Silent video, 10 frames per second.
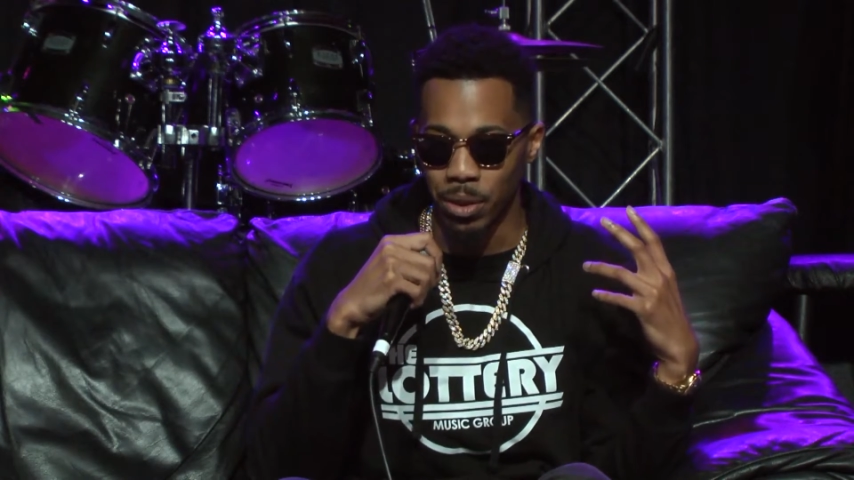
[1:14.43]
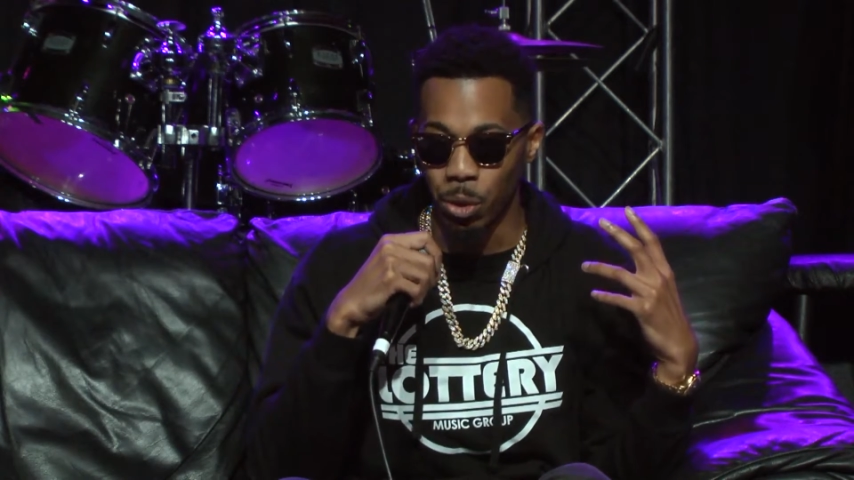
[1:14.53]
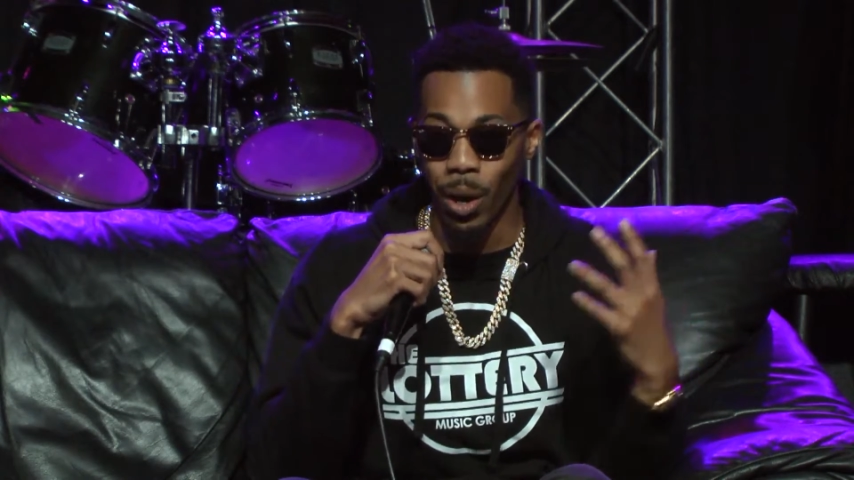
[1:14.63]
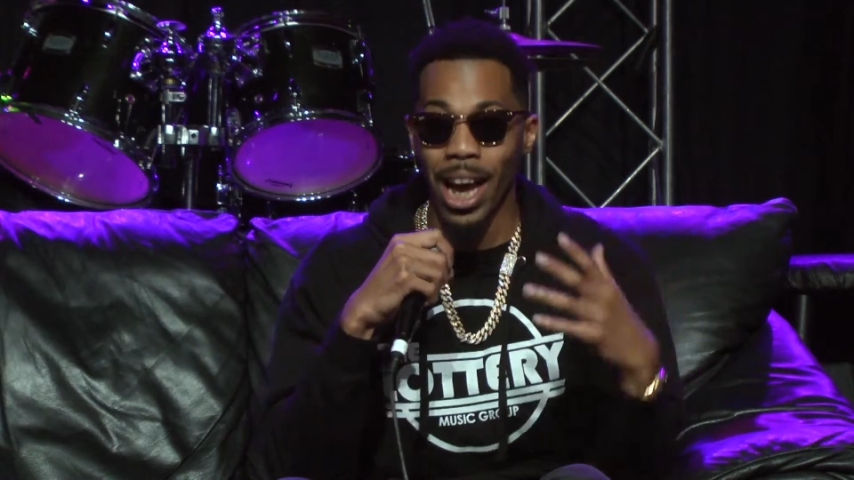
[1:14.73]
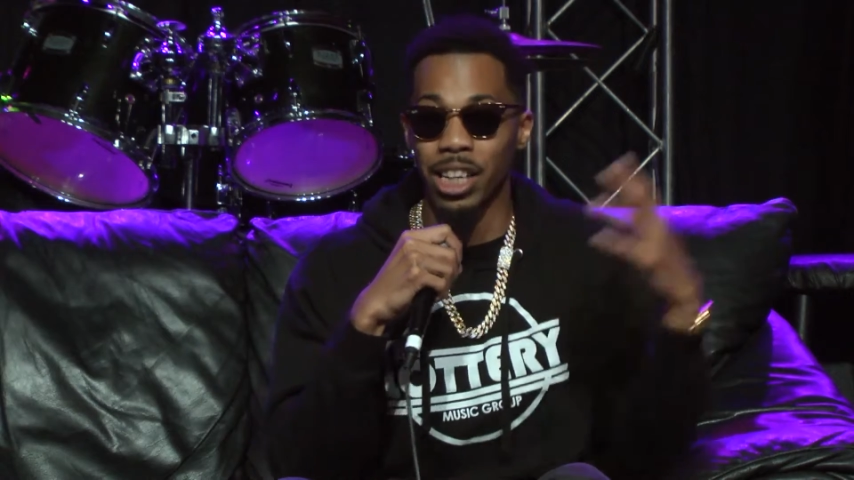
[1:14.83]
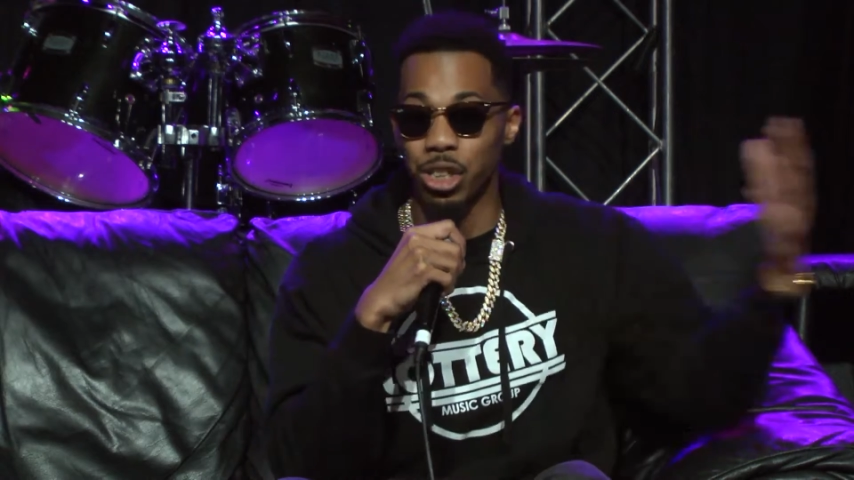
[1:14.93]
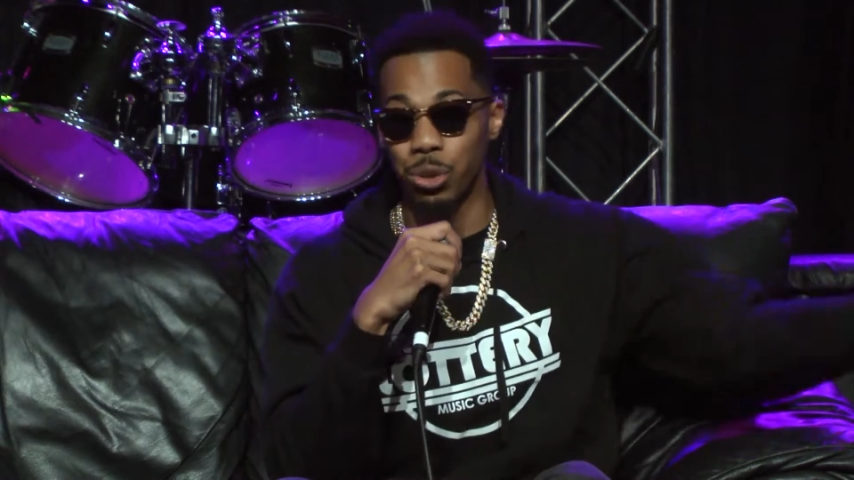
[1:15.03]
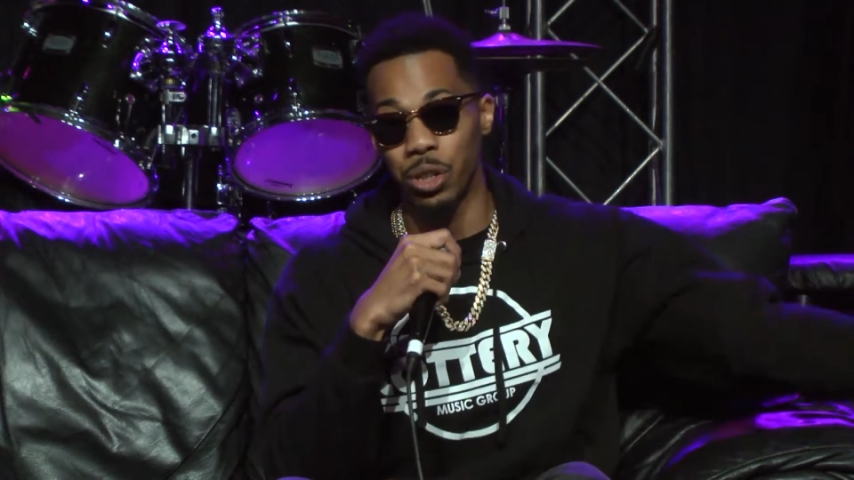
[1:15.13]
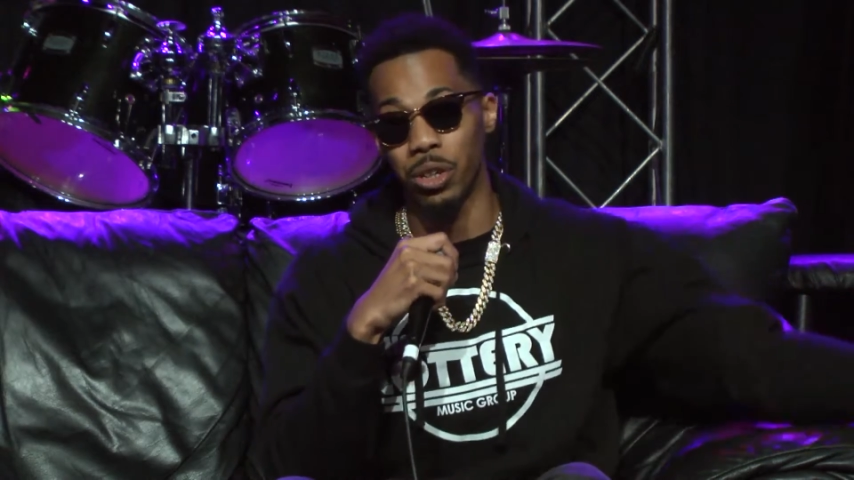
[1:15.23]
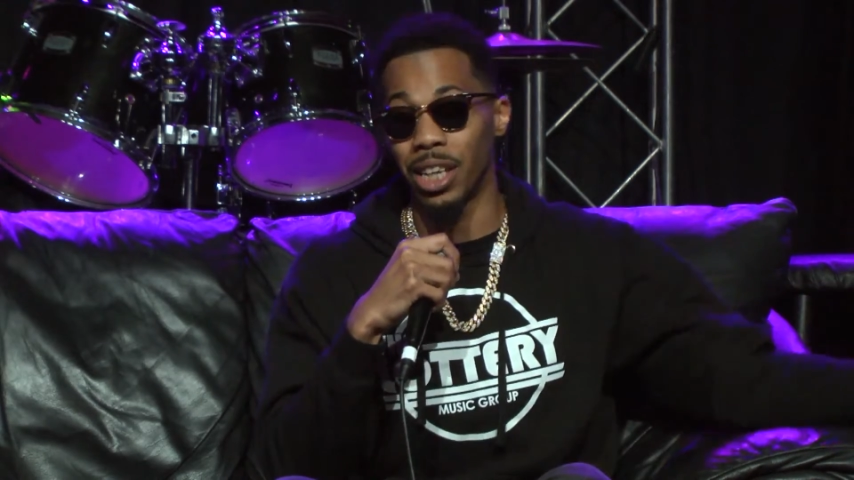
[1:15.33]
who had a
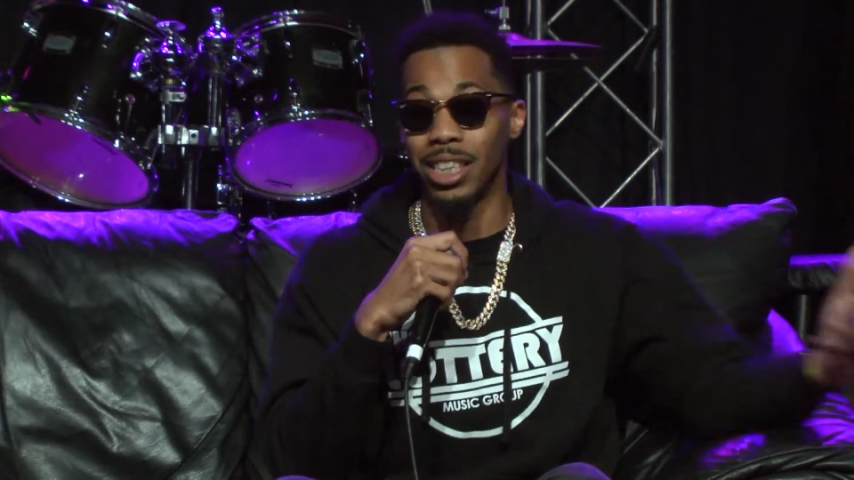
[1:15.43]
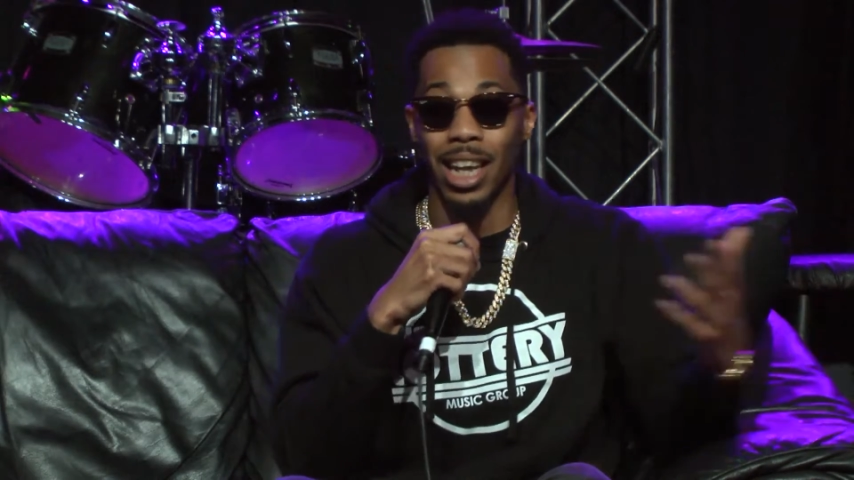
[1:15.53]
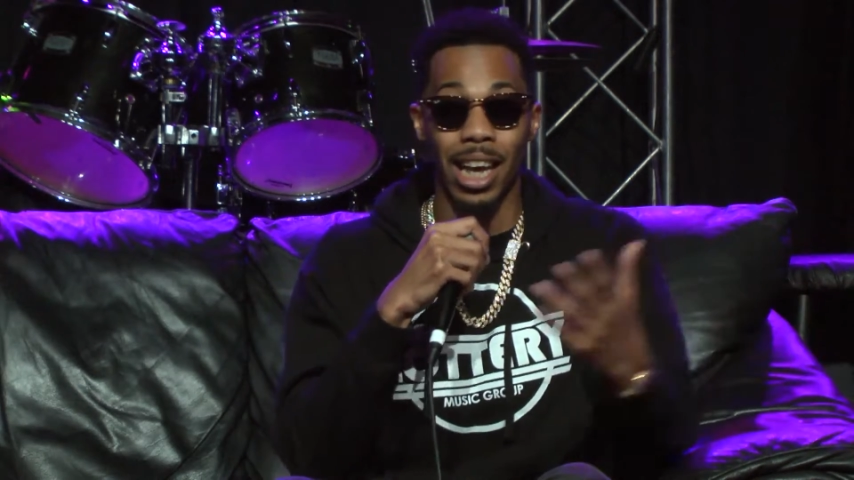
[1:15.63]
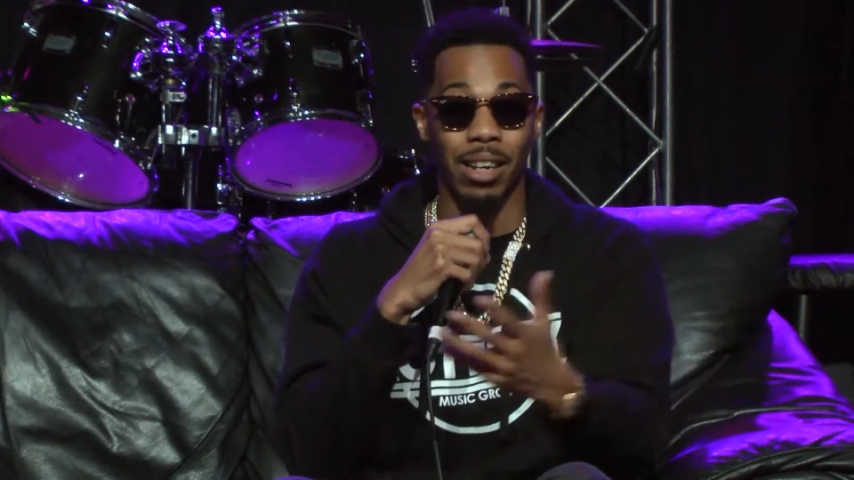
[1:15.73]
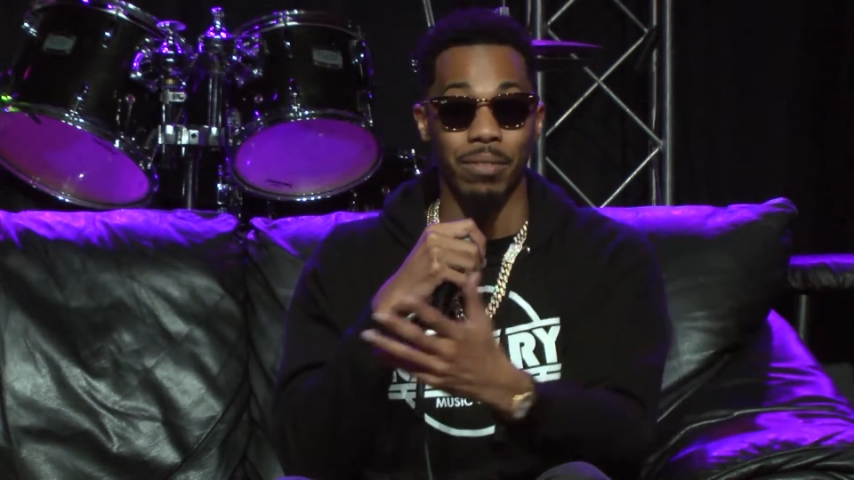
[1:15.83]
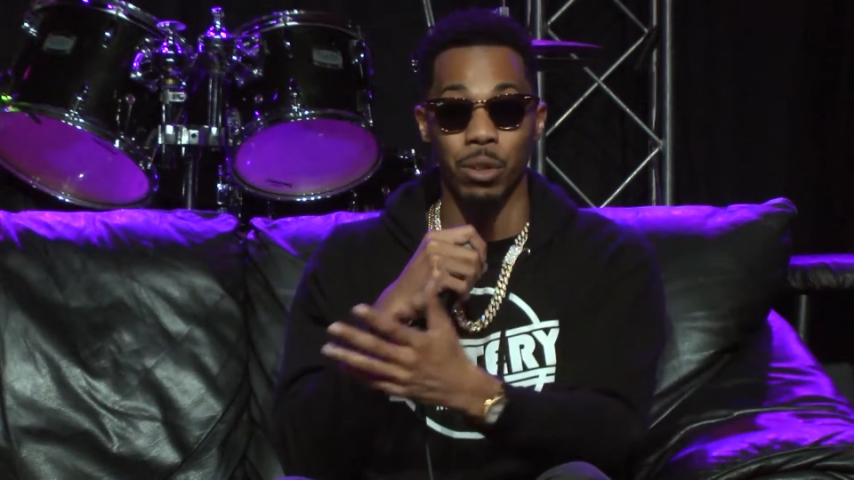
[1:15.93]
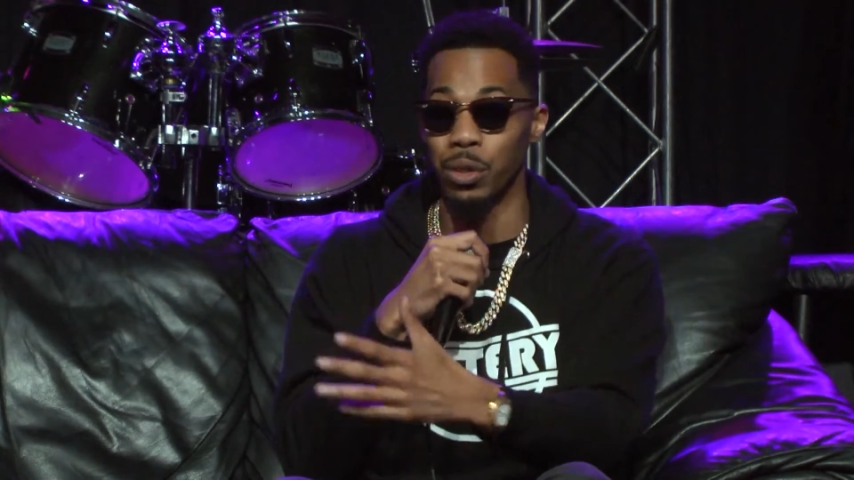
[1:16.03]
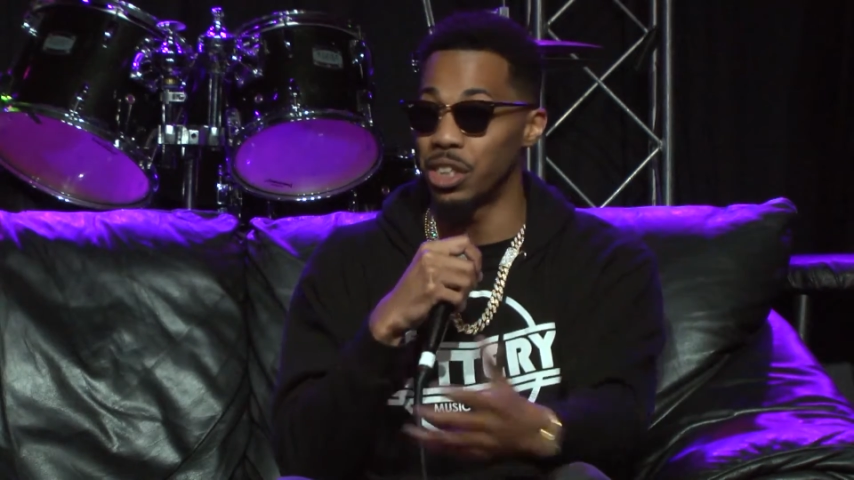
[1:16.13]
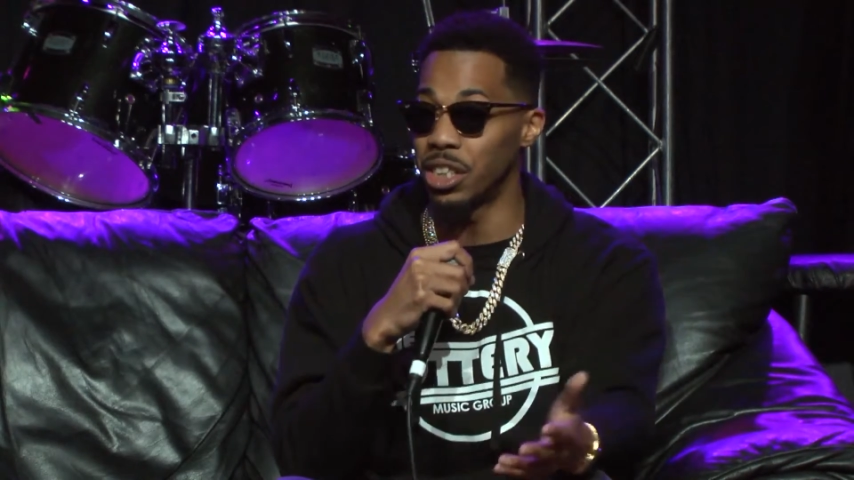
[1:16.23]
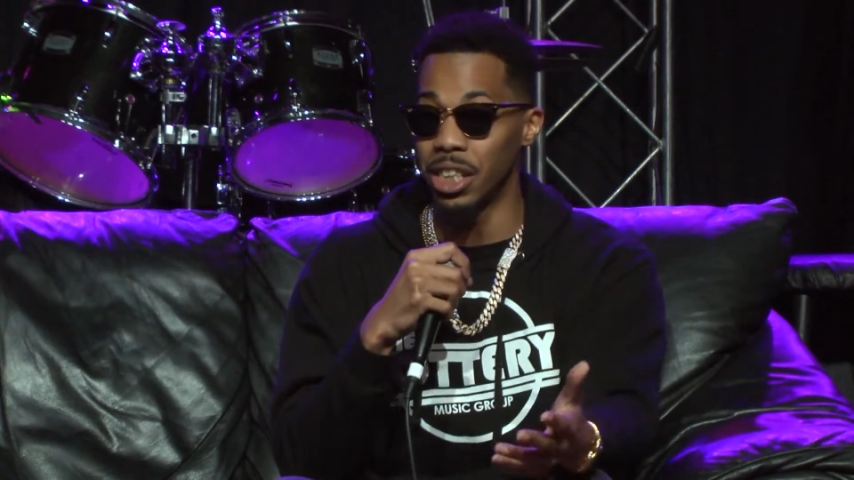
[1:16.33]
studio. They didn't have
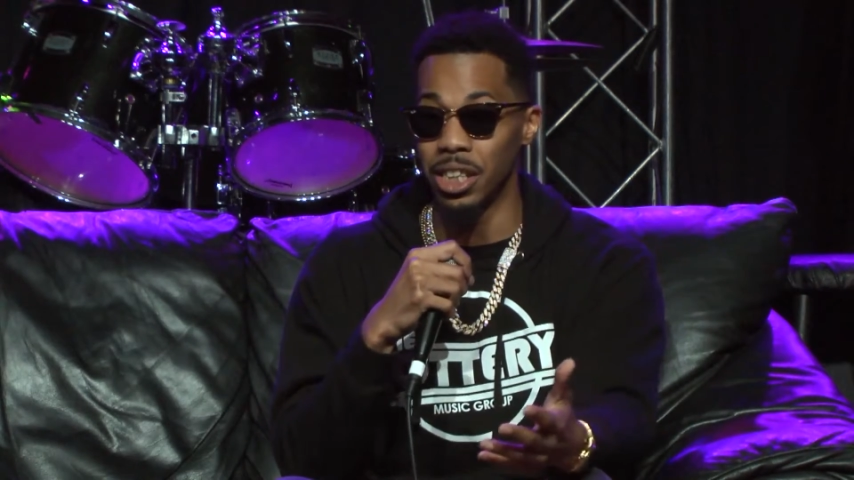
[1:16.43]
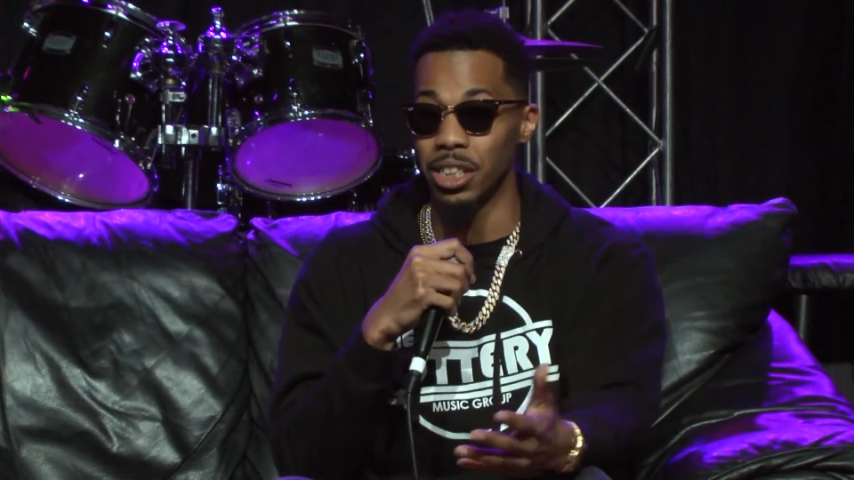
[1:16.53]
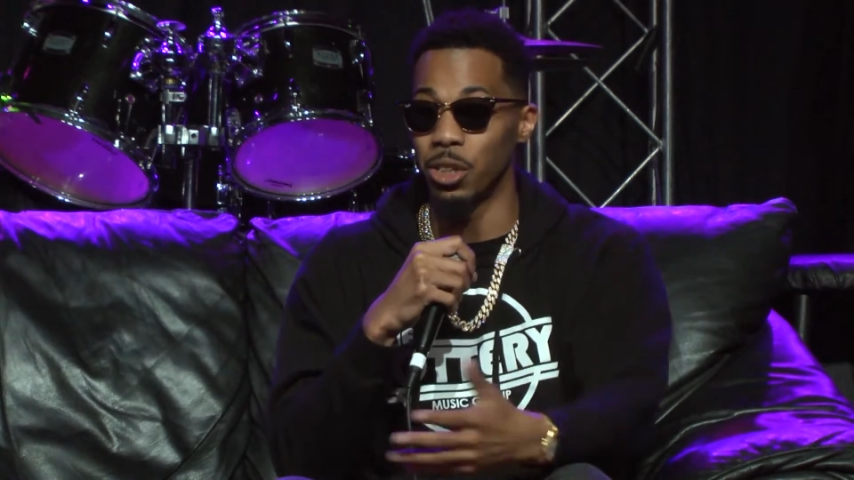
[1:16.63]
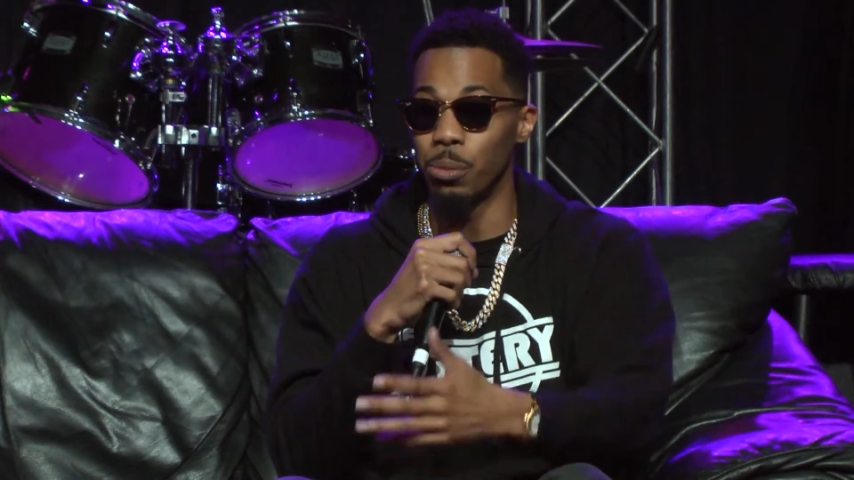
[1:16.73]
no engineers,